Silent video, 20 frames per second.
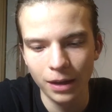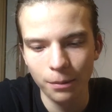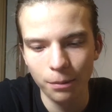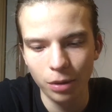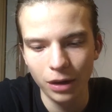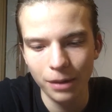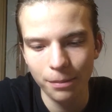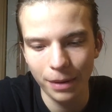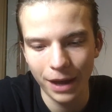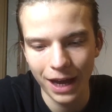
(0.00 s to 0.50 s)

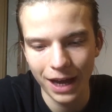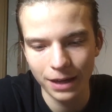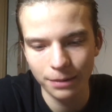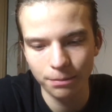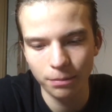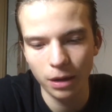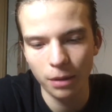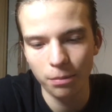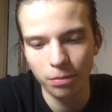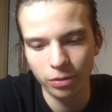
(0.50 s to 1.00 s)
pretty bad,
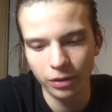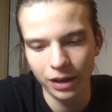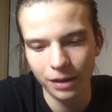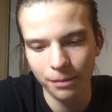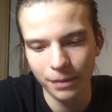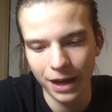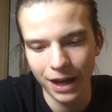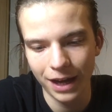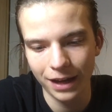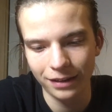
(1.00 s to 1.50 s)
but pretty
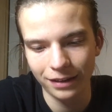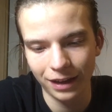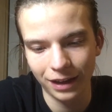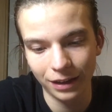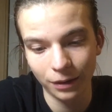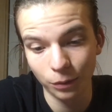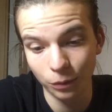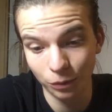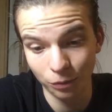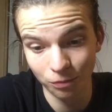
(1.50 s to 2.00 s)
mad, and
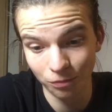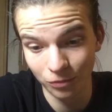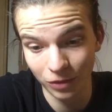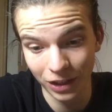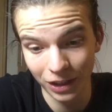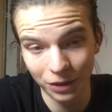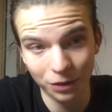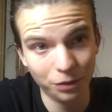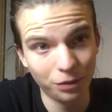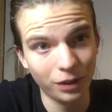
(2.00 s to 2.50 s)
it was
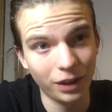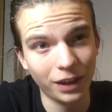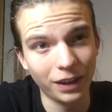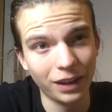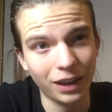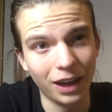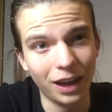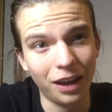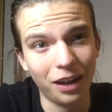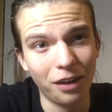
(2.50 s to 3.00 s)
really good fun.
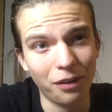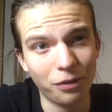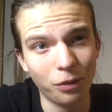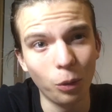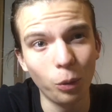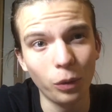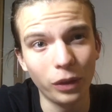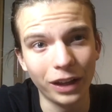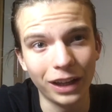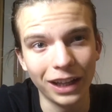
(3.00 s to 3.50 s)
Uh, for
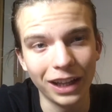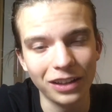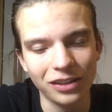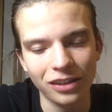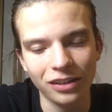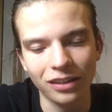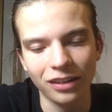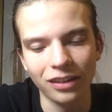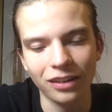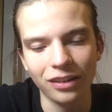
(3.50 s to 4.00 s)
all the
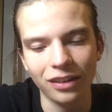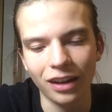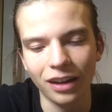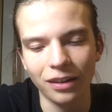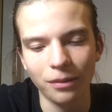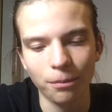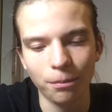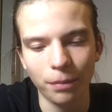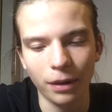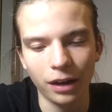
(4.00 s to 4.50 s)
glitches and,
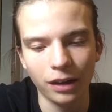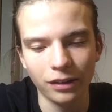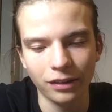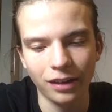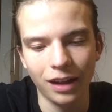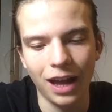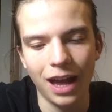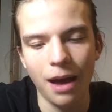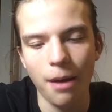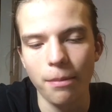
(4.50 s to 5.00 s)
and bugs
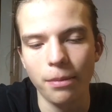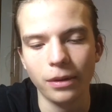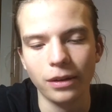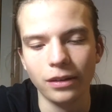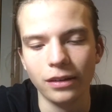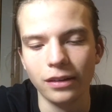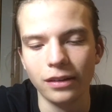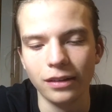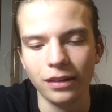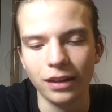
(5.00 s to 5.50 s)
that
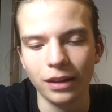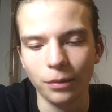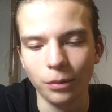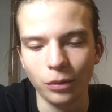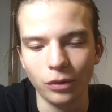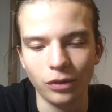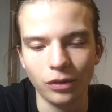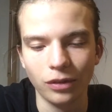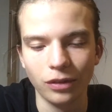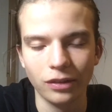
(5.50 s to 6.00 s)
happened, it
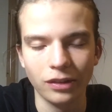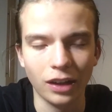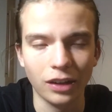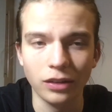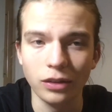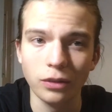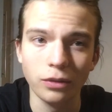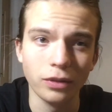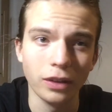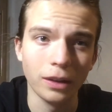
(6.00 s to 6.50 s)
was
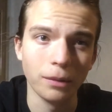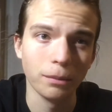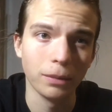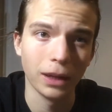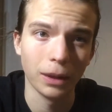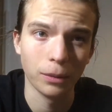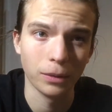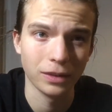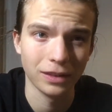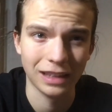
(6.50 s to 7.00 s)
such good fun
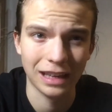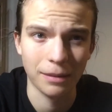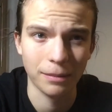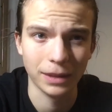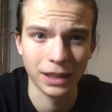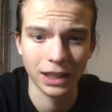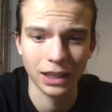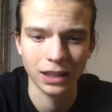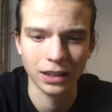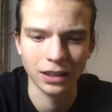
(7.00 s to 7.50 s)
playing with Sam
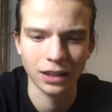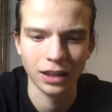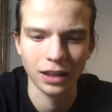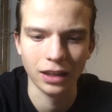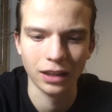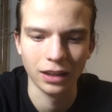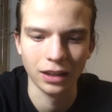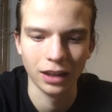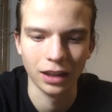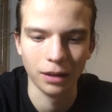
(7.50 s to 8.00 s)
again.
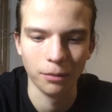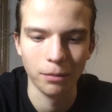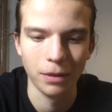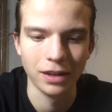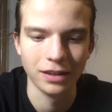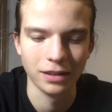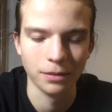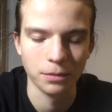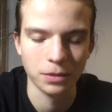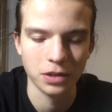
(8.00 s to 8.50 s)
Uh, I
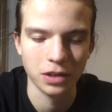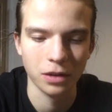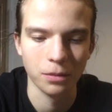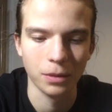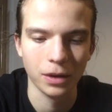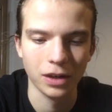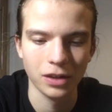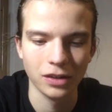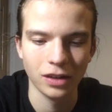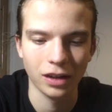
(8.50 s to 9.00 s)
miss him so
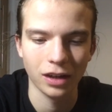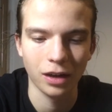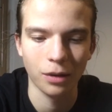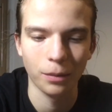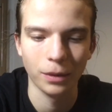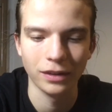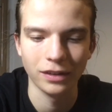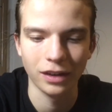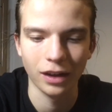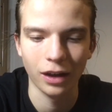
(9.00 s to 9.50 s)
much. I can't
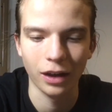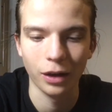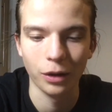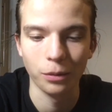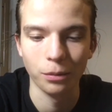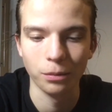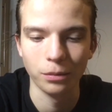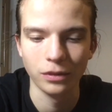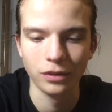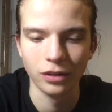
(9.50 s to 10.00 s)
wait to get
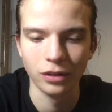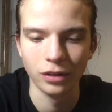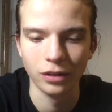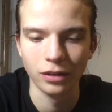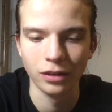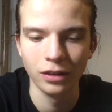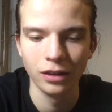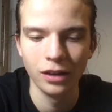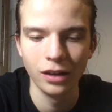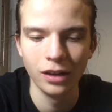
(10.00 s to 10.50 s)
home to
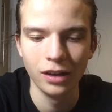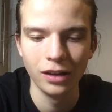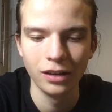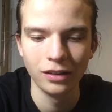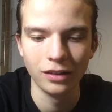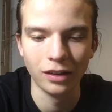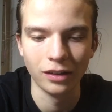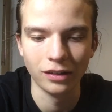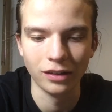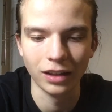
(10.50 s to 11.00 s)

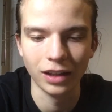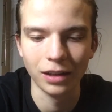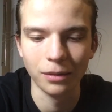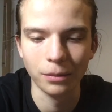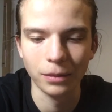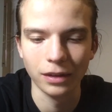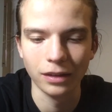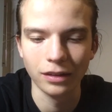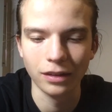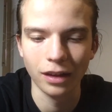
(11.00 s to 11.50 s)
to see
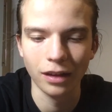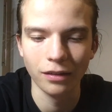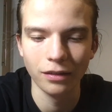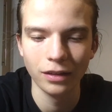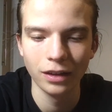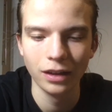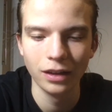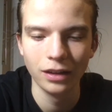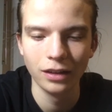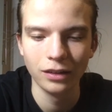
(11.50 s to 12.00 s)
him and stuff.
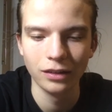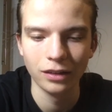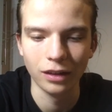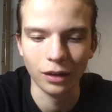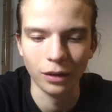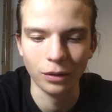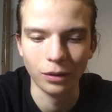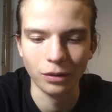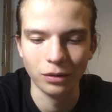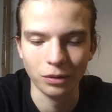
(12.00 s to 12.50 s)
So
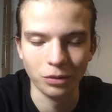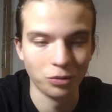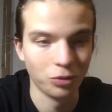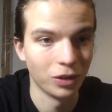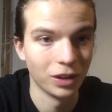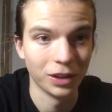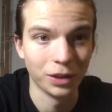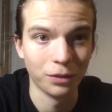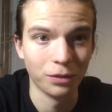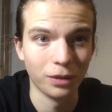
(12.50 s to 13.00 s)
it was
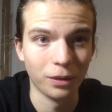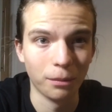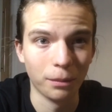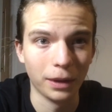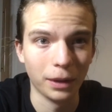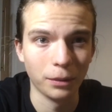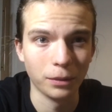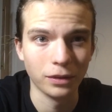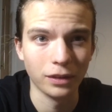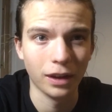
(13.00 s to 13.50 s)
really good fun
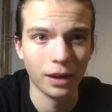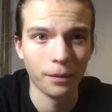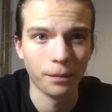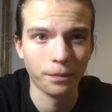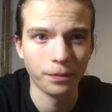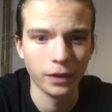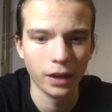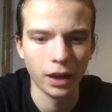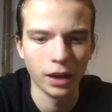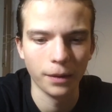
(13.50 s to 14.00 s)
playing with Sam.
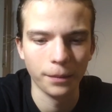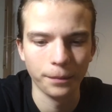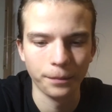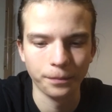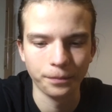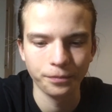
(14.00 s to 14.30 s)
Um,